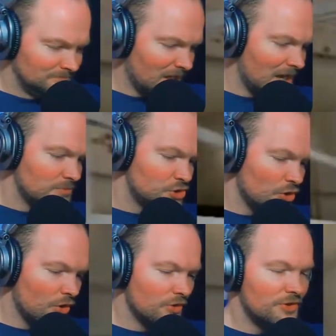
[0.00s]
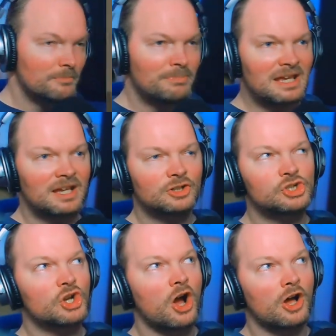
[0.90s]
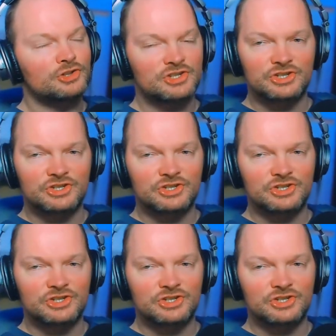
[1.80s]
I'm sure that being shot